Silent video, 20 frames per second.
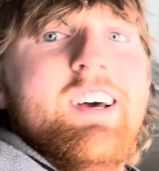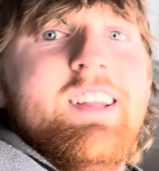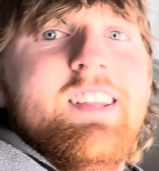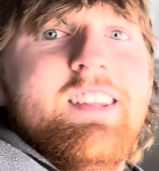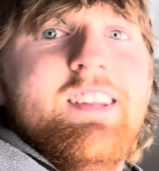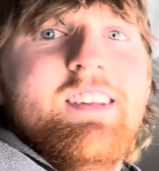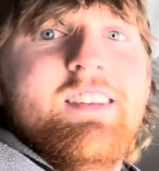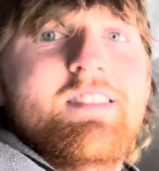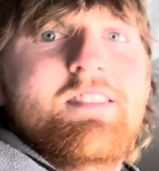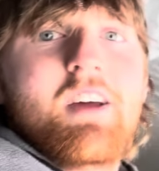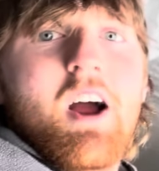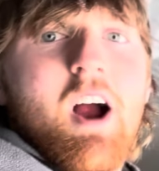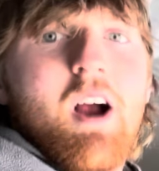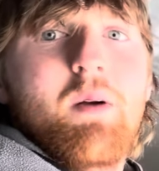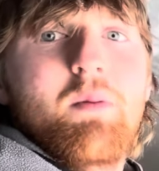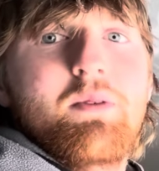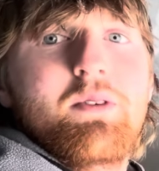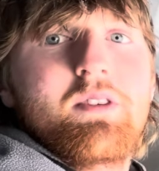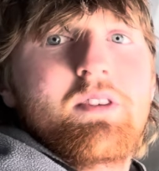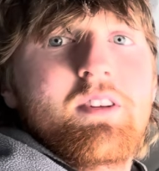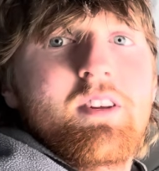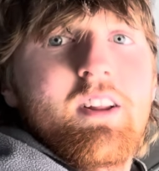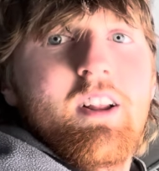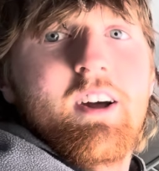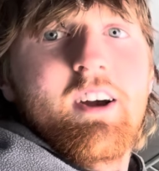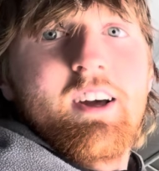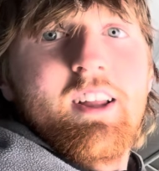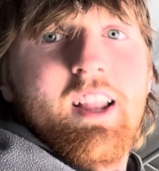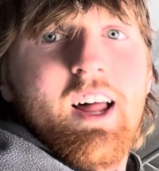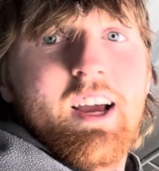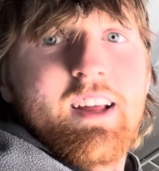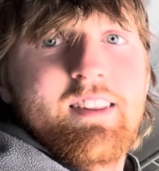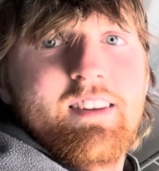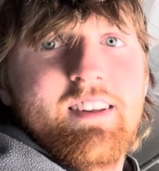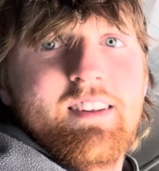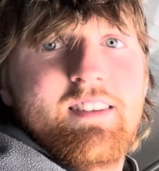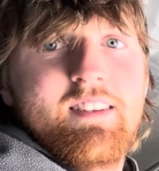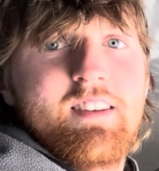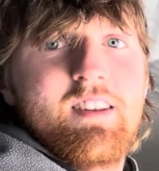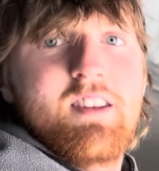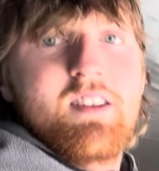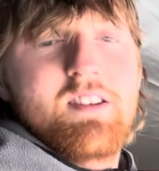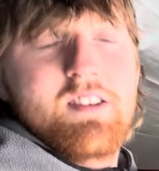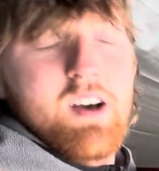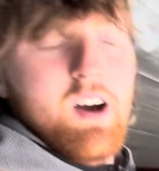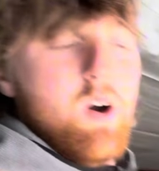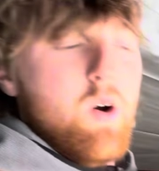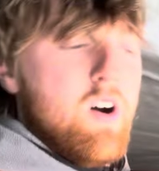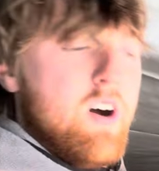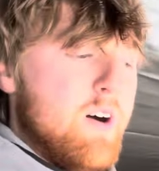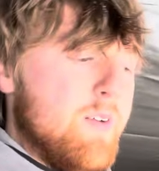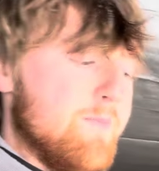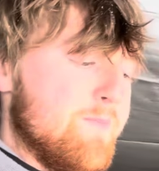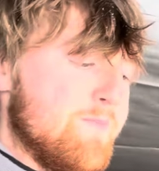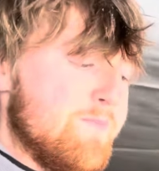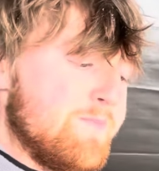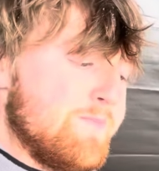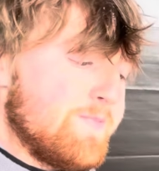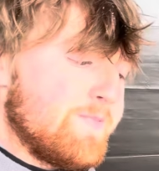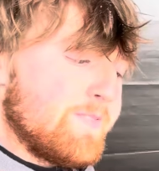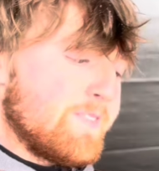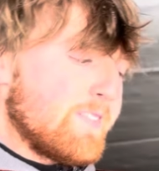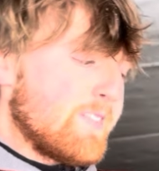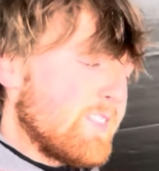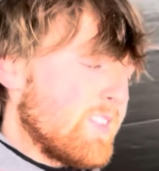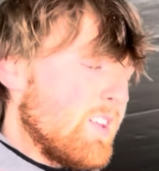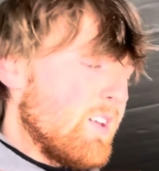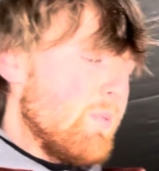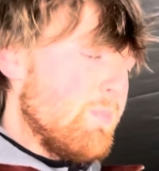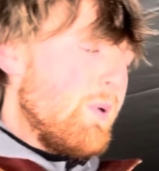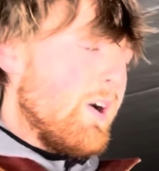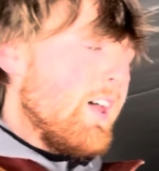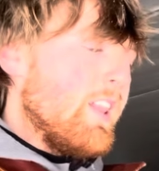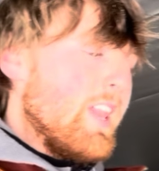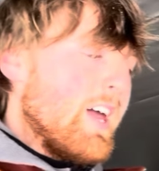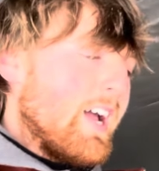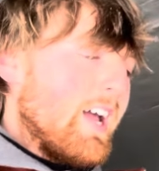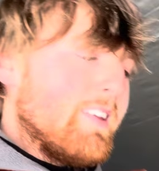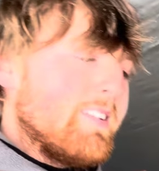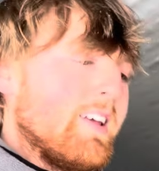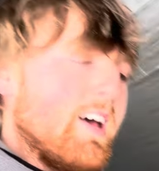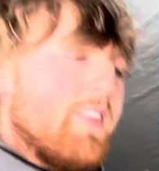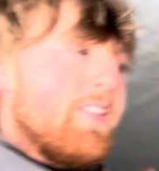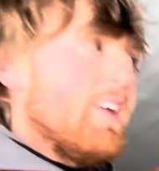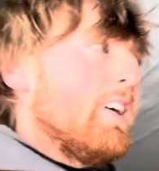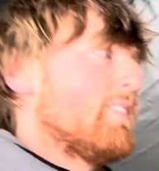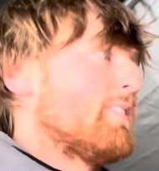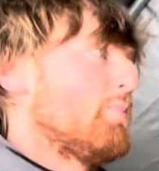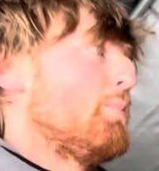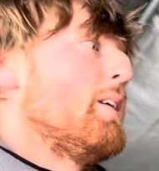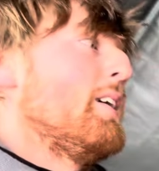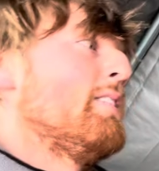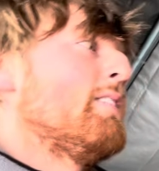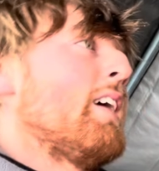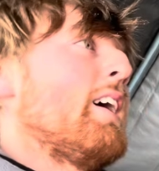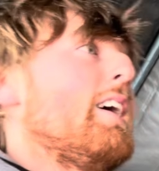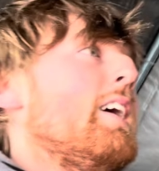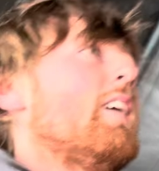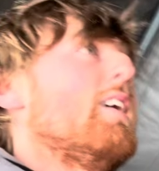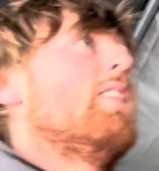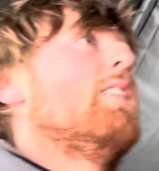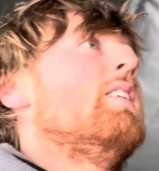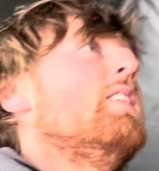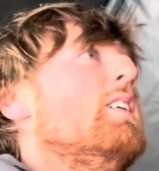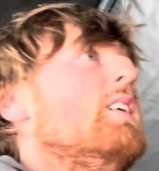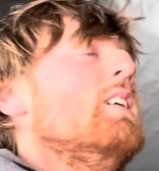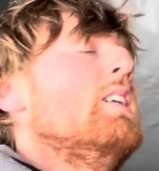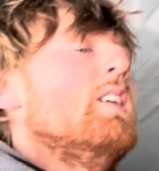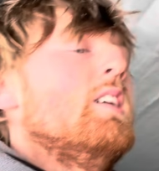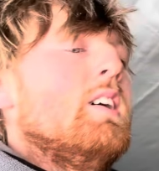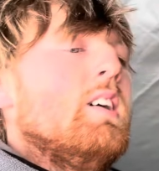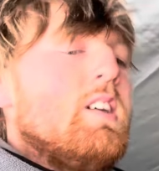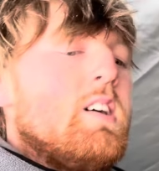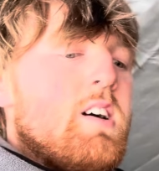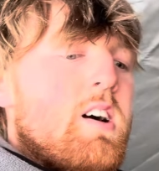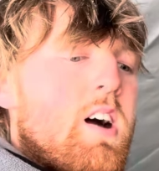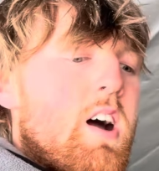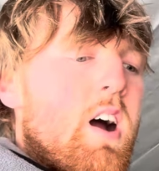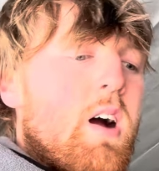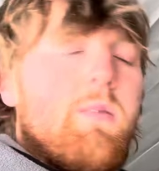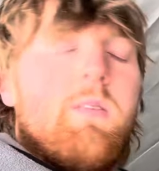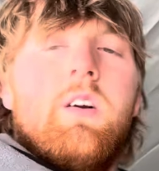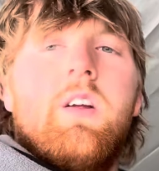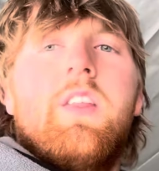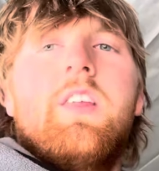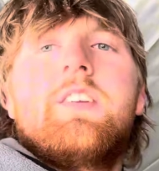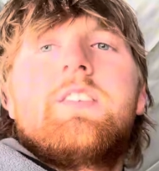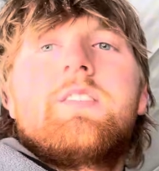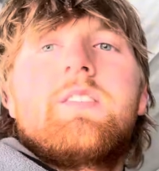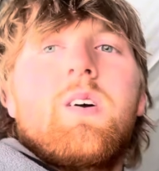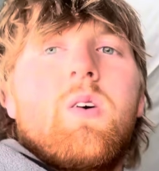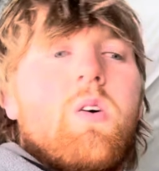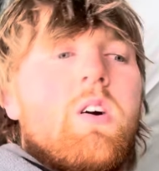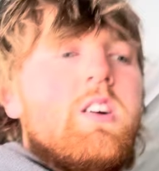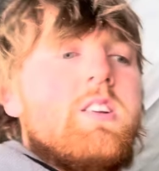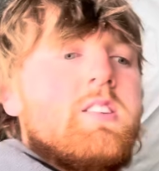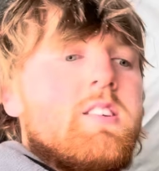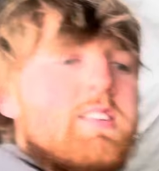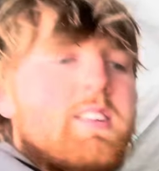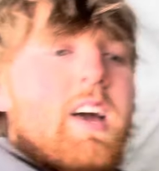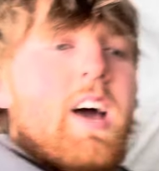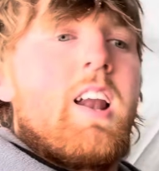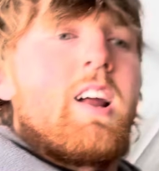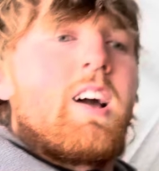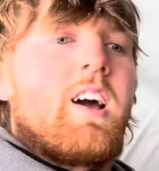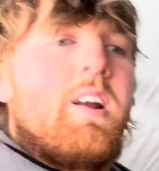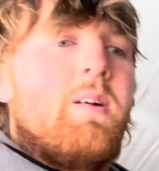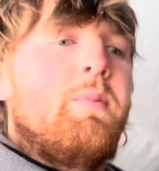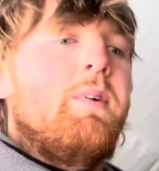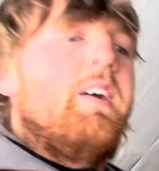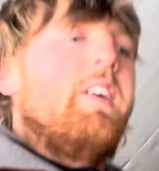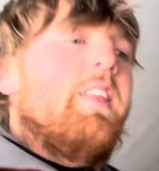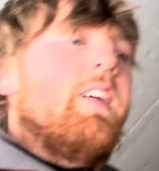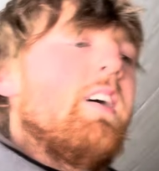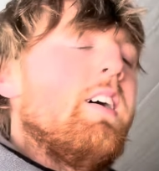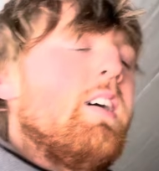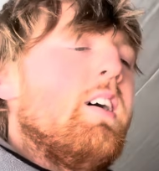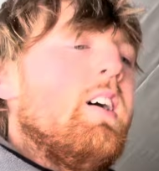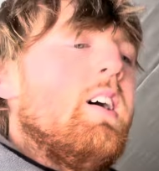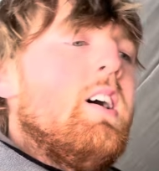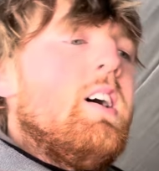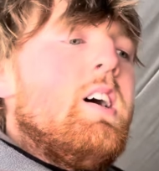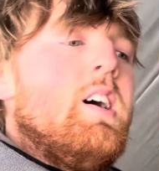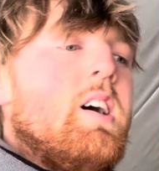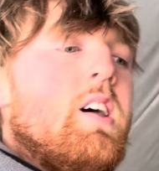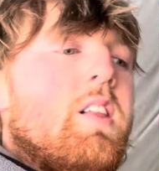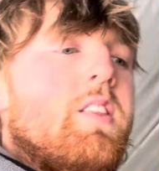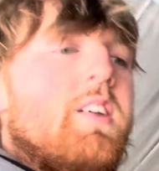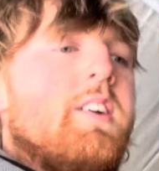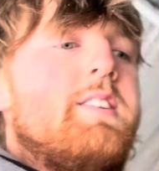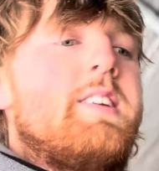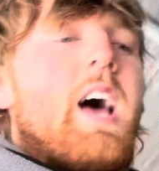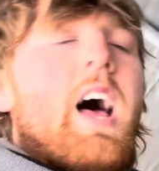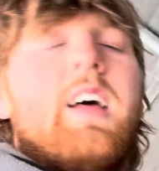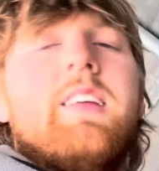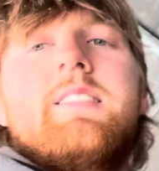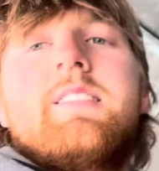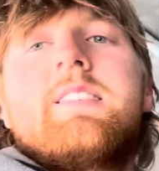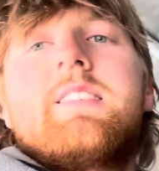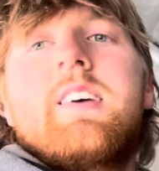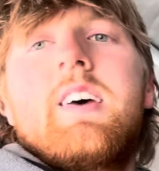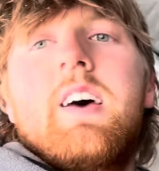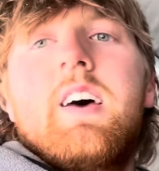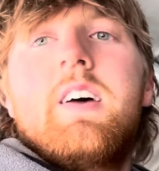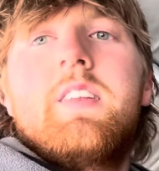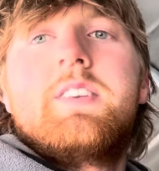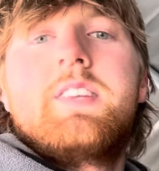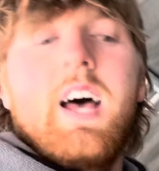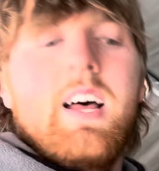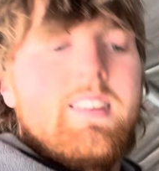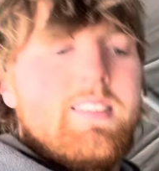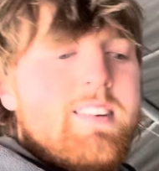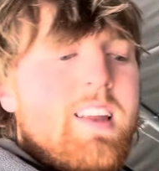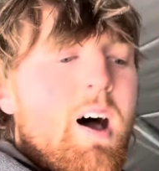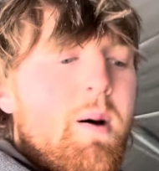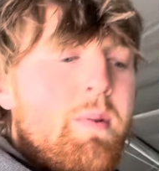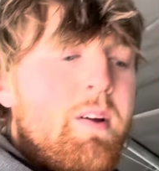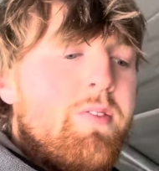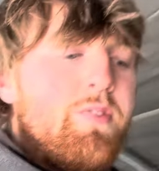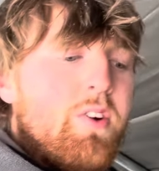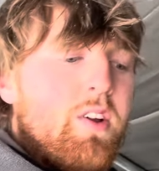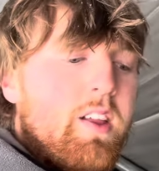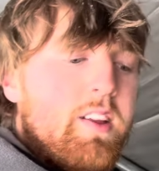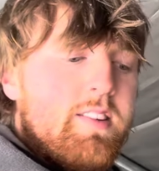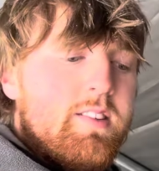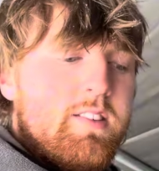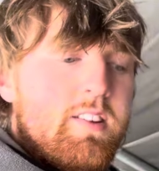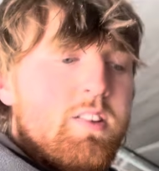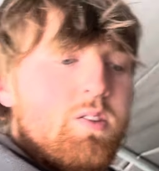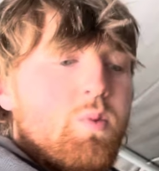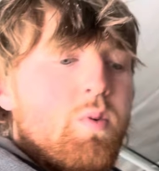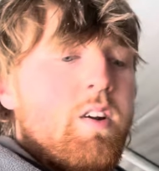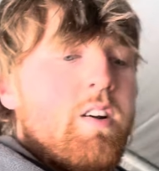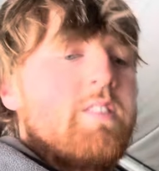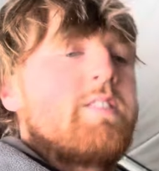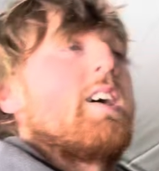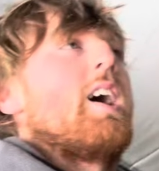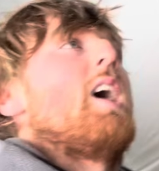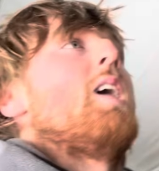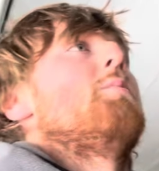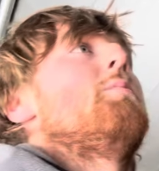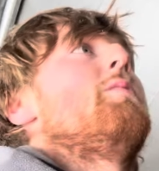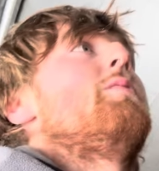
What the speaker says: These tarps looking like this. So, but like I said, this bin right here, or this storage, is kind of going to be the test dummy for this winter time.